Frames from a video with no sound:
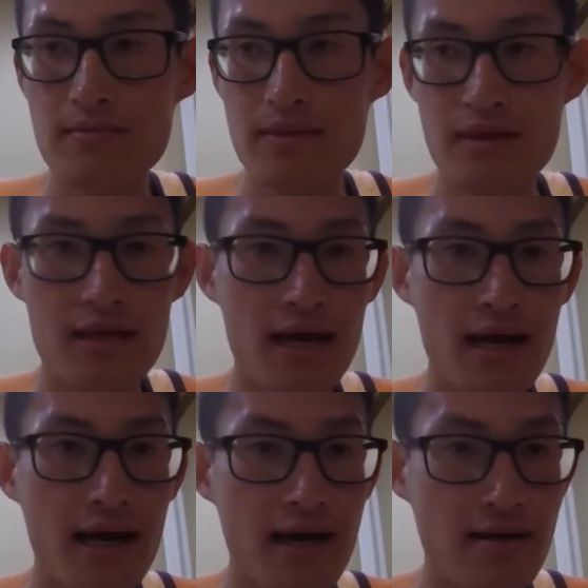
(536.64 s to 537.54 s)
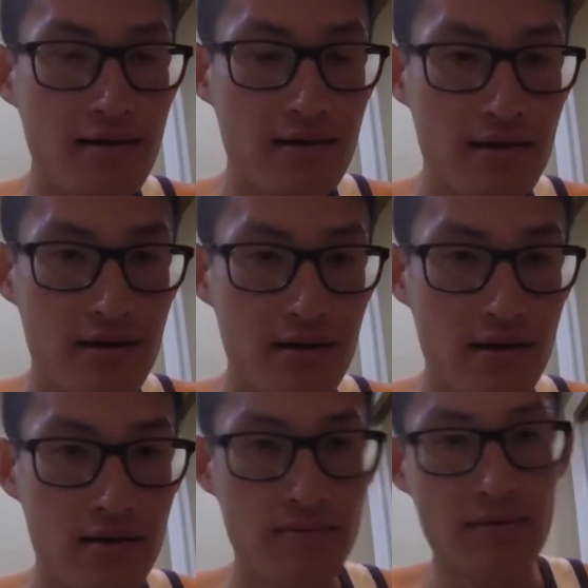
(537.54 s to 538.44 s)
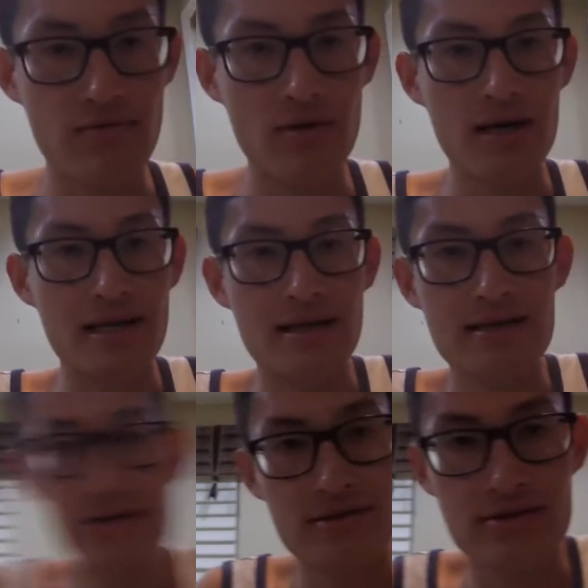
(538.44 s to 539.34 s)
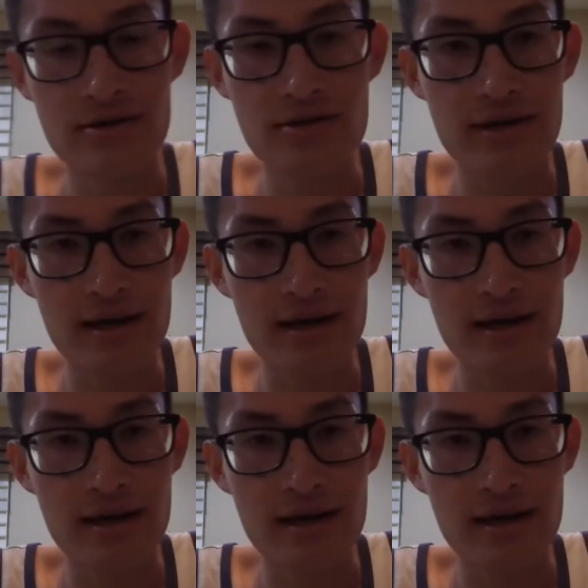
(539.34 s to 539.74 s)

Yeah, and before I get LASIK surgery,